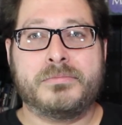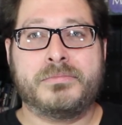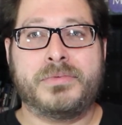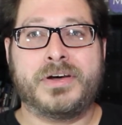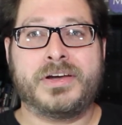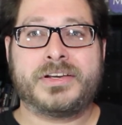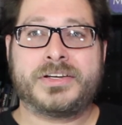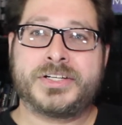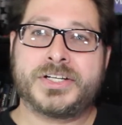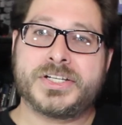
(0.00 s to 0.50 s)

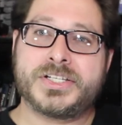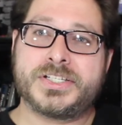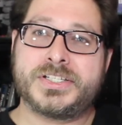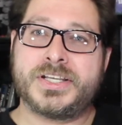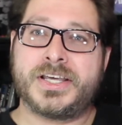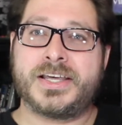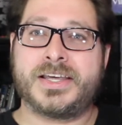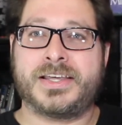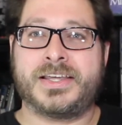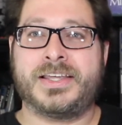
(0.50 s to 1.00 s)
But just
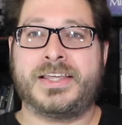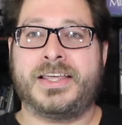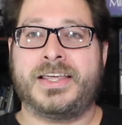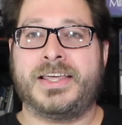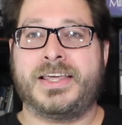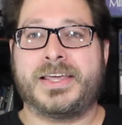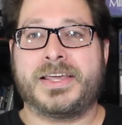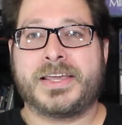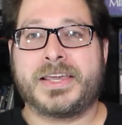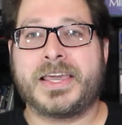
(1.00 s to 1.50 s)
to
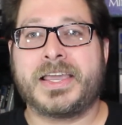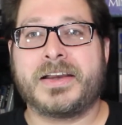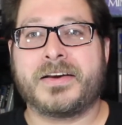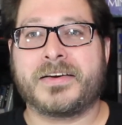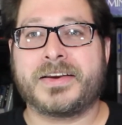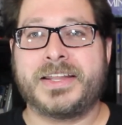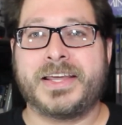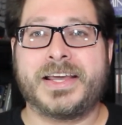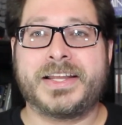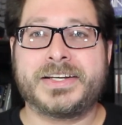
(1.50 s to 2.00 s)
get your
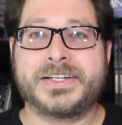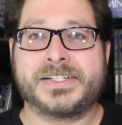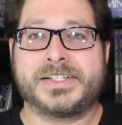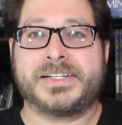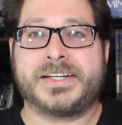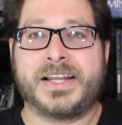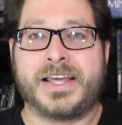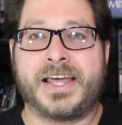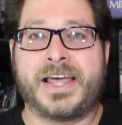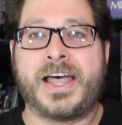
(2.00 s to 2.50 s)

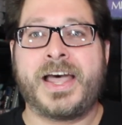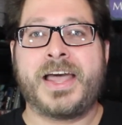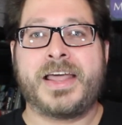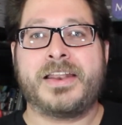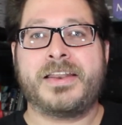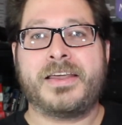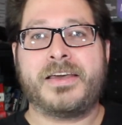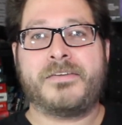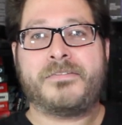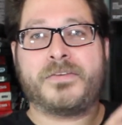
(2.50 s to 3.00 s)
attention,
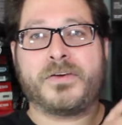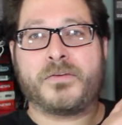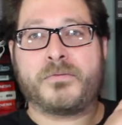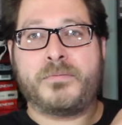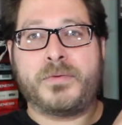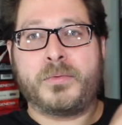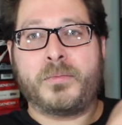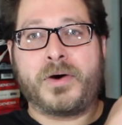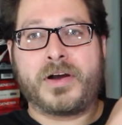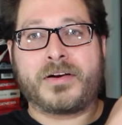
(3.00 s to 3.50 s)
and if you've
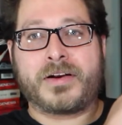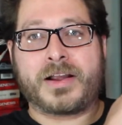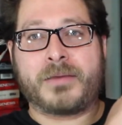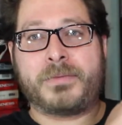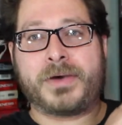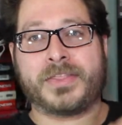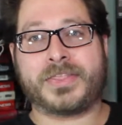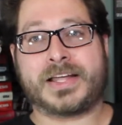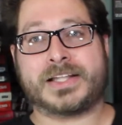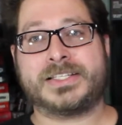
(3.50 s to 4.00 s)
been wondering
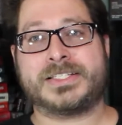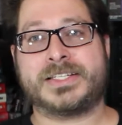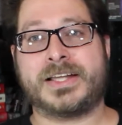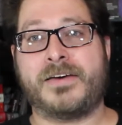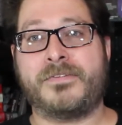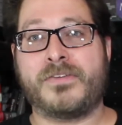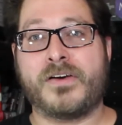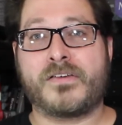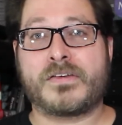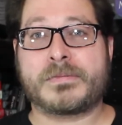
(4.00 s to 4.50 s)
about that
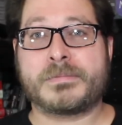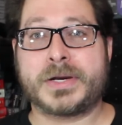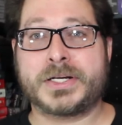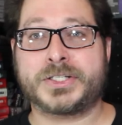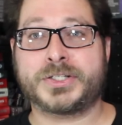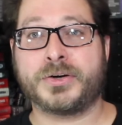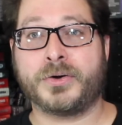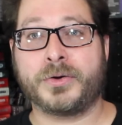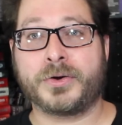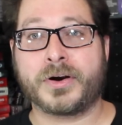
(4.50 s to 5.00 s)
stuff over my
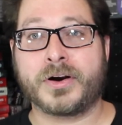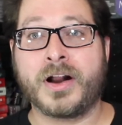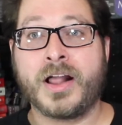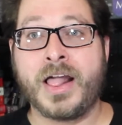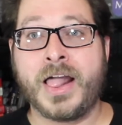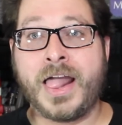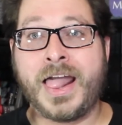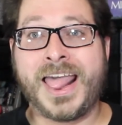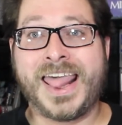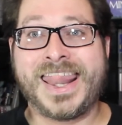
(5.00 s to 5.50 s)
shoulder,
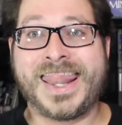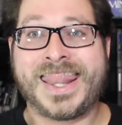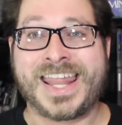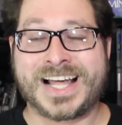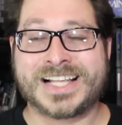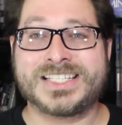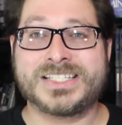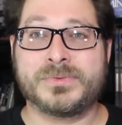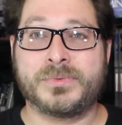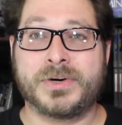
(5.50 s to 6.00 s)

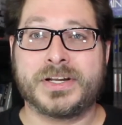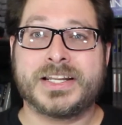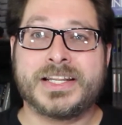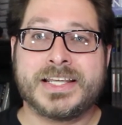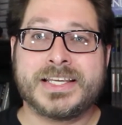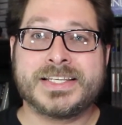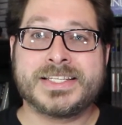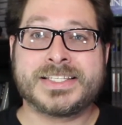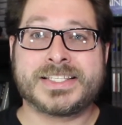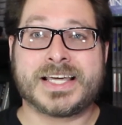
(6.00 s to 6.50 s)
that's what it
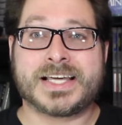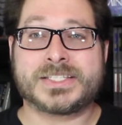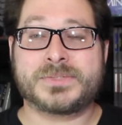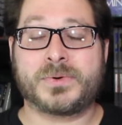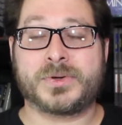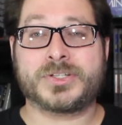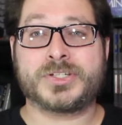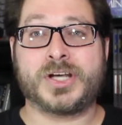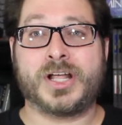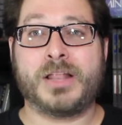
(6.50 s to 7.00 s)
is, that's
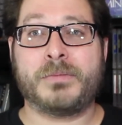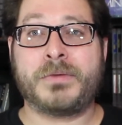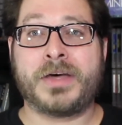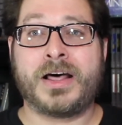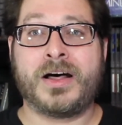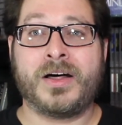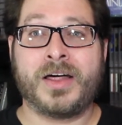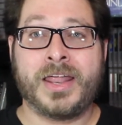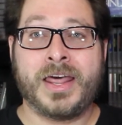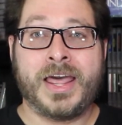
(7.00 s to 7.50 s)
what it's all
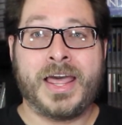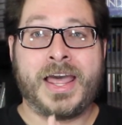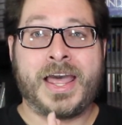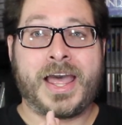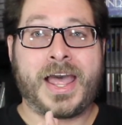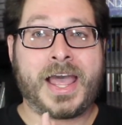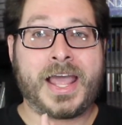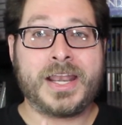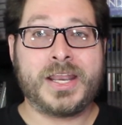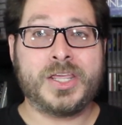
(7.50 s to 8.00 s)
about,
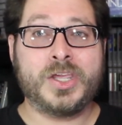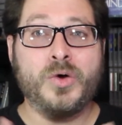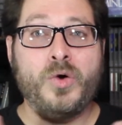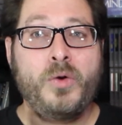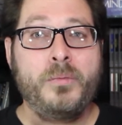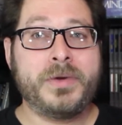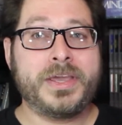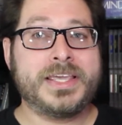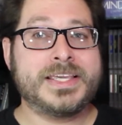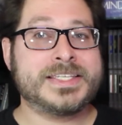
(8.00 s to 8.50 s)
and
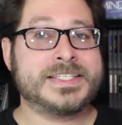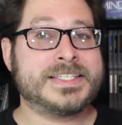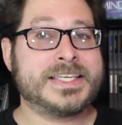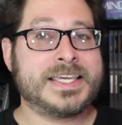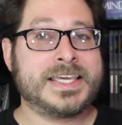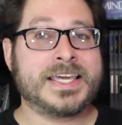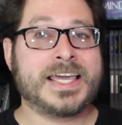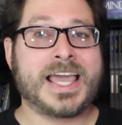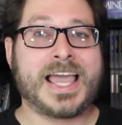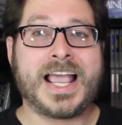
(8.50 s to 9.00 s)
you'll be
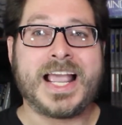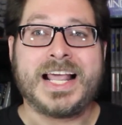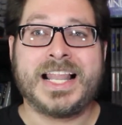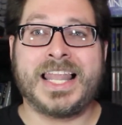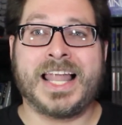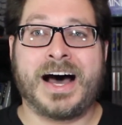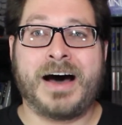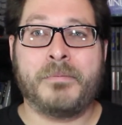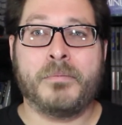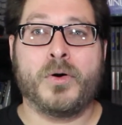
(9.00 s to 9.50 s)
seeing a
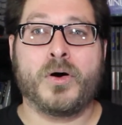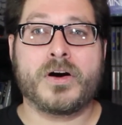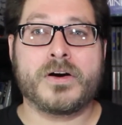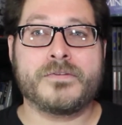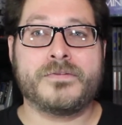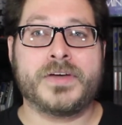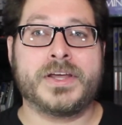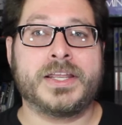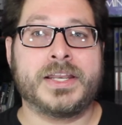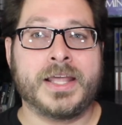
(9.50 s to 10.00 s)
lot more
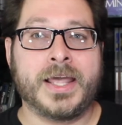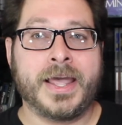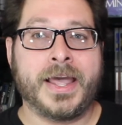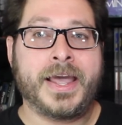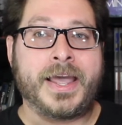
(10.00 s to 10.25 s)
of it